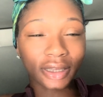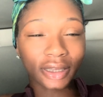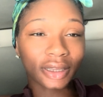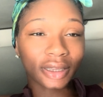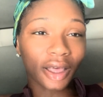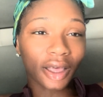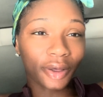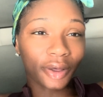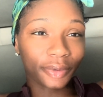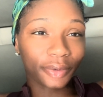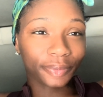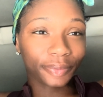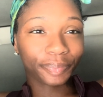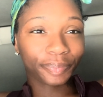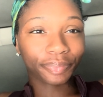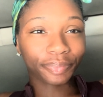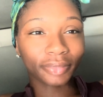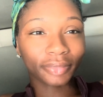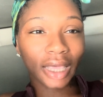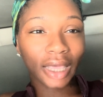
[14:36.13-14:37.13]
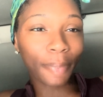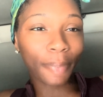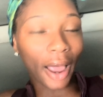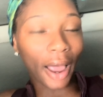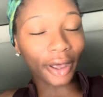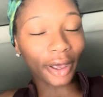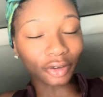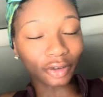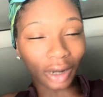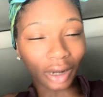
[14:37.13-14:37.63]
so he probably
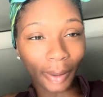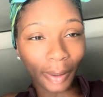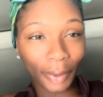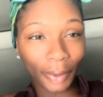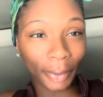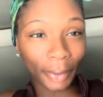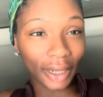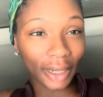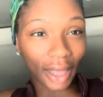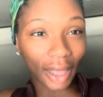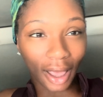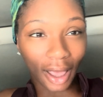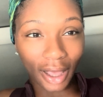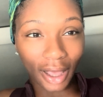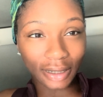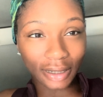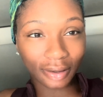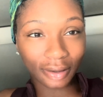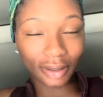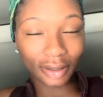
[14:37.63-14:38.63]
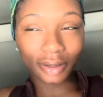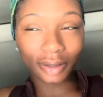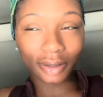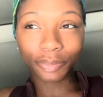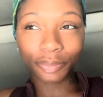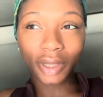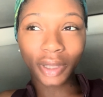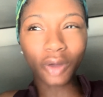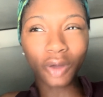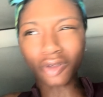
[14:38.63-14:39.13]
gonna try to make me be last.
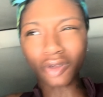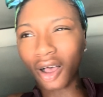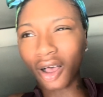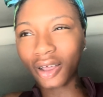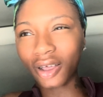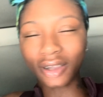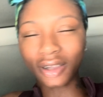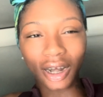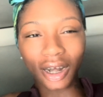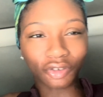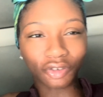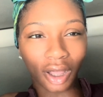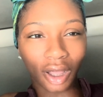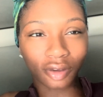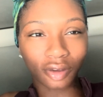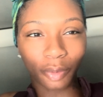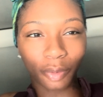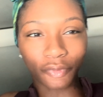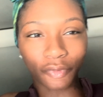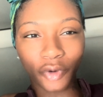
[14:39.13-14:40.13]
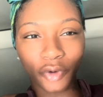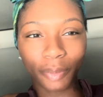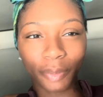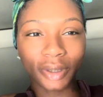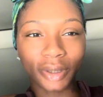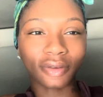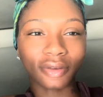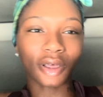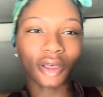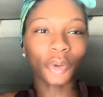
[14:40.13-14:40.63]
It was a lot of trucks here before
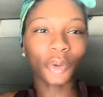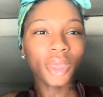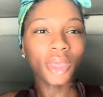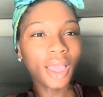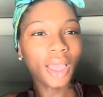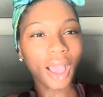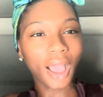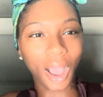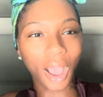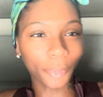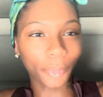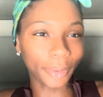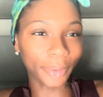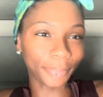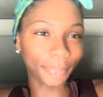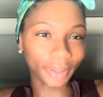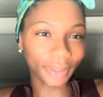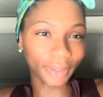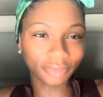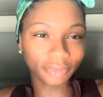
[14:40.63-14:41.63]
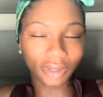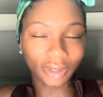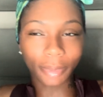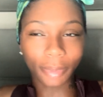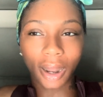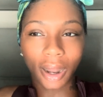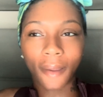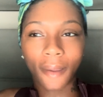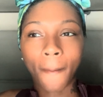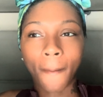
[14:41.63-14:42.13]
me, so I wouldn't be upset
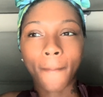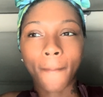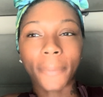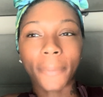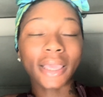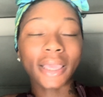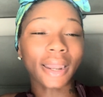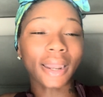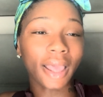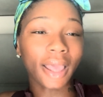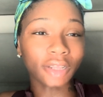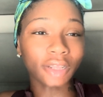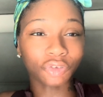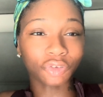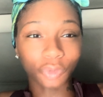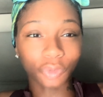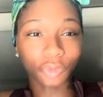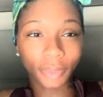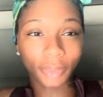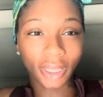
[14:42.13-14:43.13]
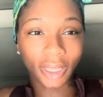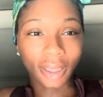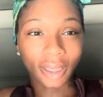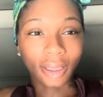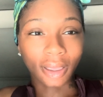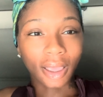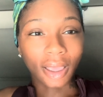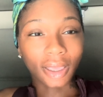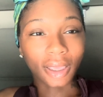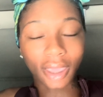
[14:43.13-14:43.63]
about it. But he got an attitude.
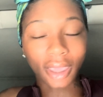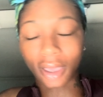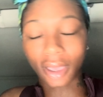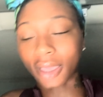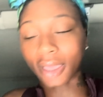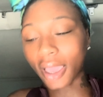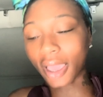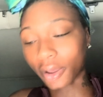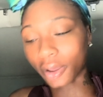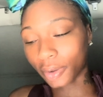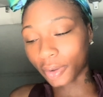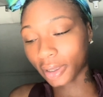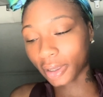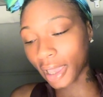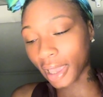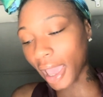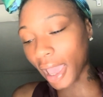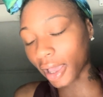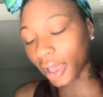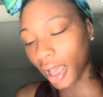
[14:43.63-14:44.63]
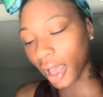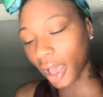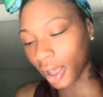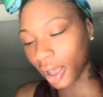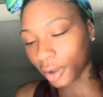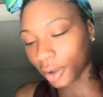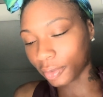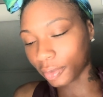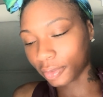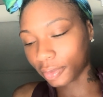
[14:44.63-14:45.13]

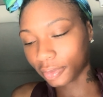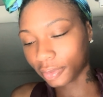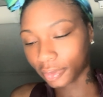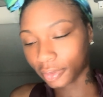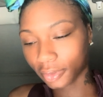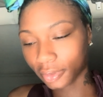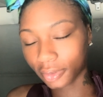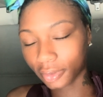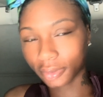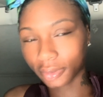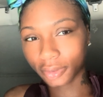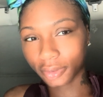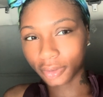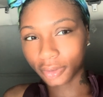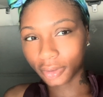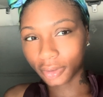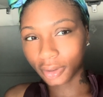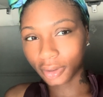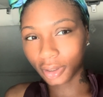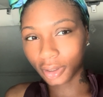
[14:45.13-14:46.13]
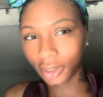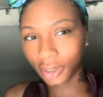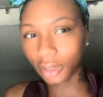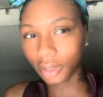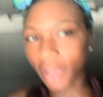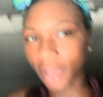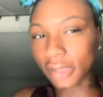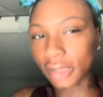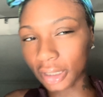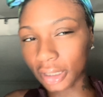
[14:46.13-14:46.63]
Giggle!
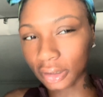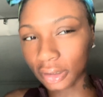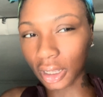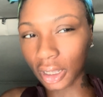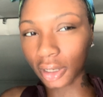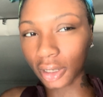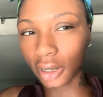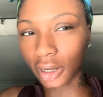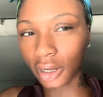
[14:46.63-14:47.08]
Anyway, I'll talk to y'all later,